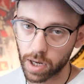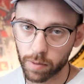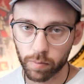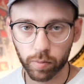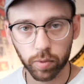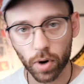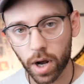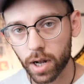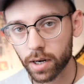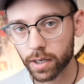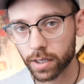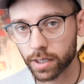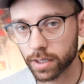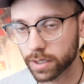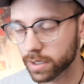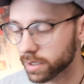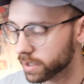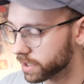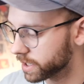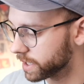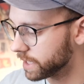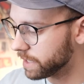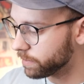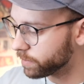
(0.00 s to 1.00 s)

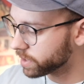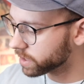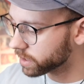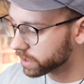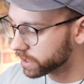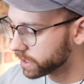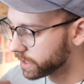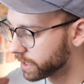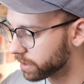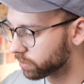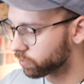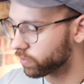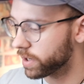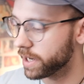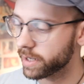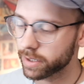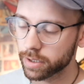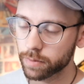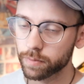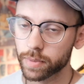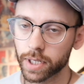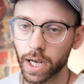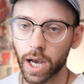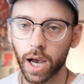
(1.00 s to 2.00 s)
Bronica, seemingly at
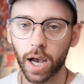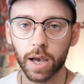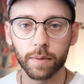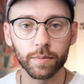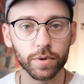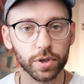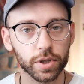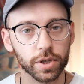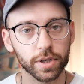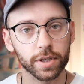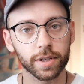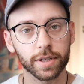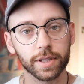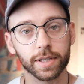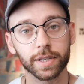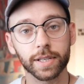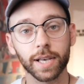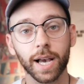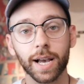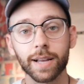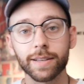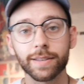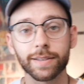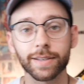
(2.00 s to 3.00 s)
random times, just
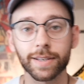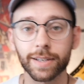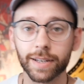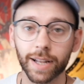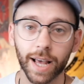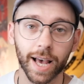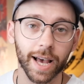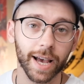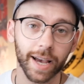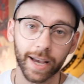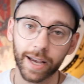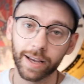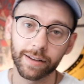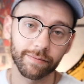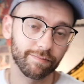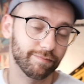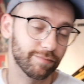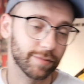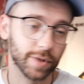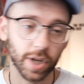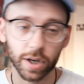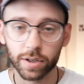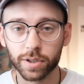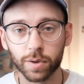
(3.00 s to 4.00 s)
decides that
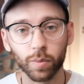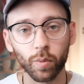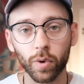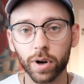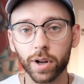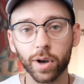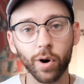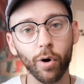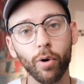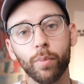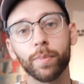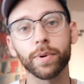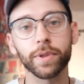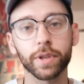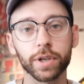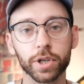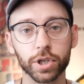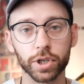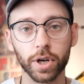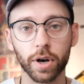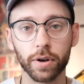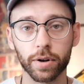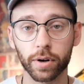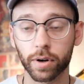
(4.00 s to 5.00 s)
it doesn't want to open the
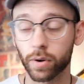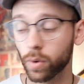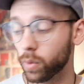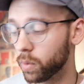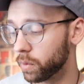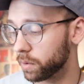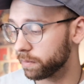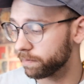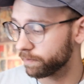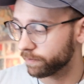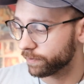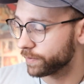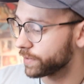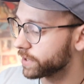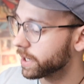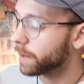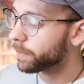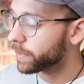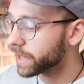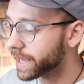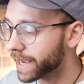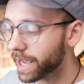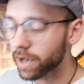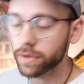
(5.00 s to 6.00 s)
shutter, or
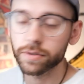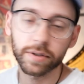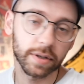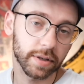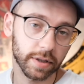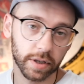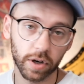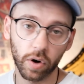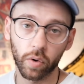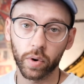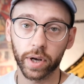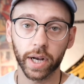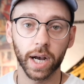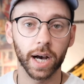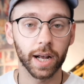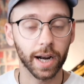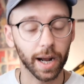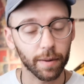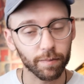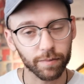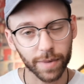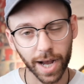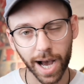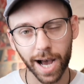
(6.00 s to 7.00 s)
something else is going on.
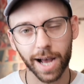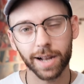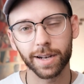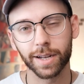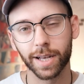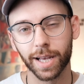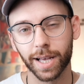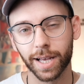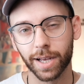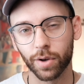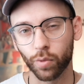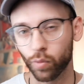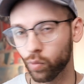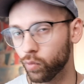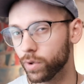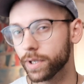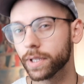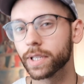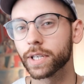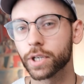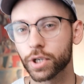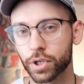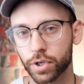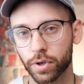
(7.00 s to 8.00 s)
I'm not
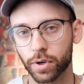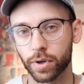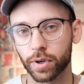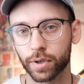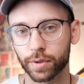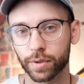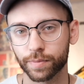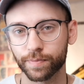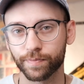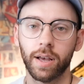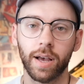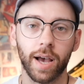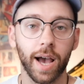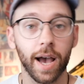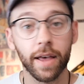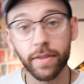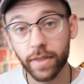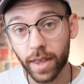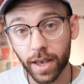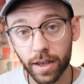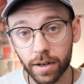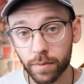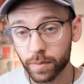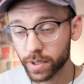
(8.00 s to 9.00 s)
really sure. And
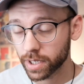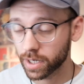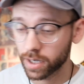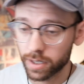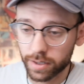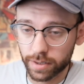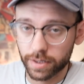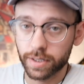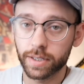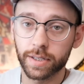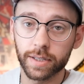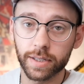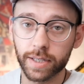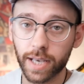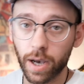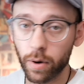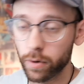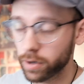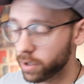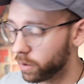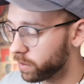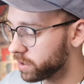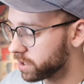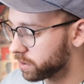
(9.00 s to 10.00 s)
then, because this is how
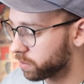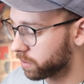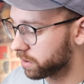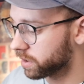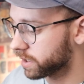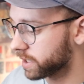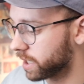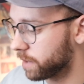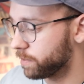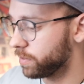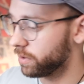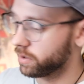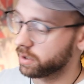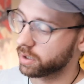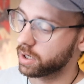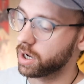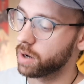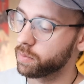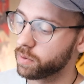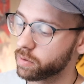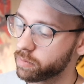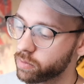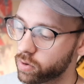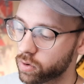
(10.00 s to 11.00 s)
it always works, I put a
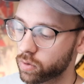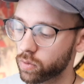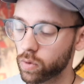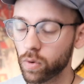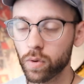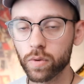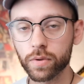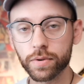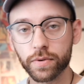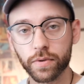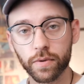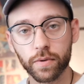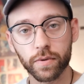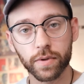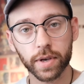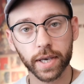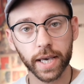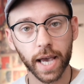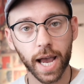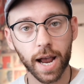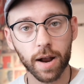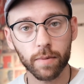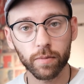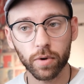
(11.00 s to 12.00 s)
couple more rolls through the
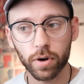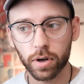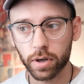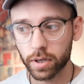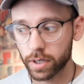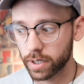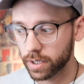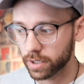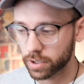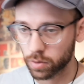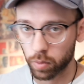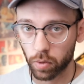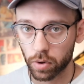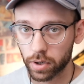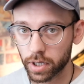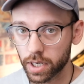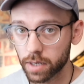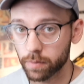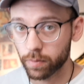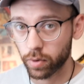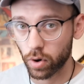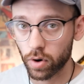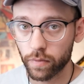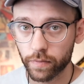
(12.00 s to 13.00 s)
camera and it's
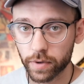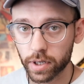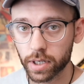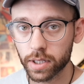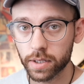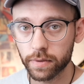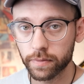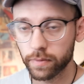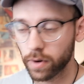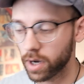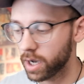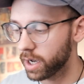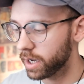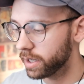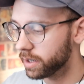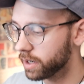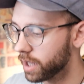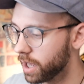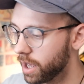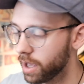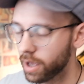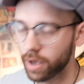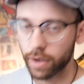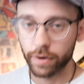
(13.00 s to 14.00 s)
working perfectly fine,
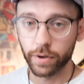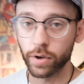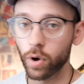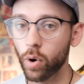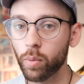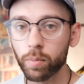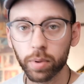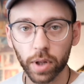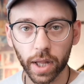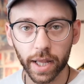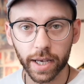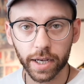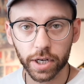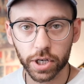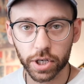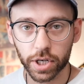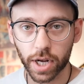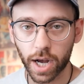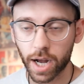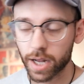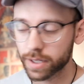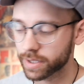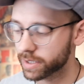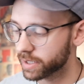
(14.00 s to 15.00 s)
no blank
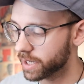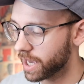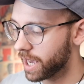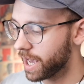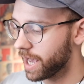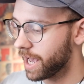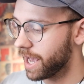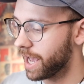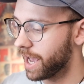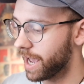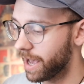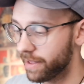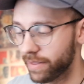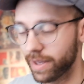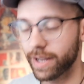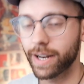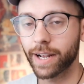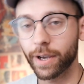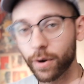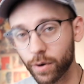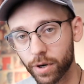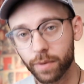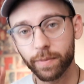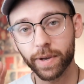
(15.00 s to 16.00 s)
shots, and then
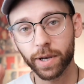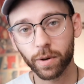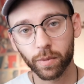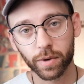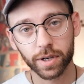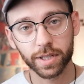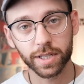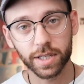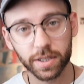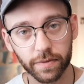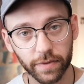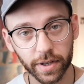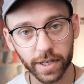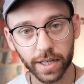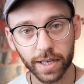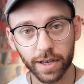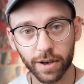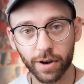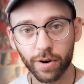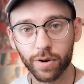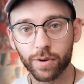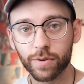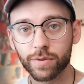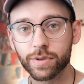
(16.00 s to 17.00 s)
I go to make one of these
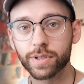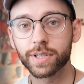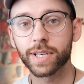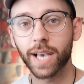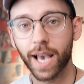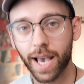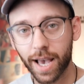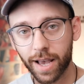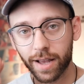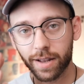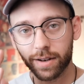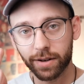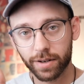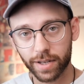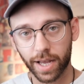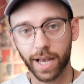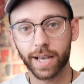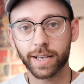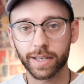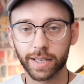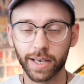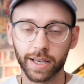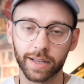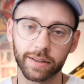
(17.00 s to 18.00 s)
videos and
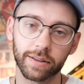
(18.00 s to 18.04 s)
I get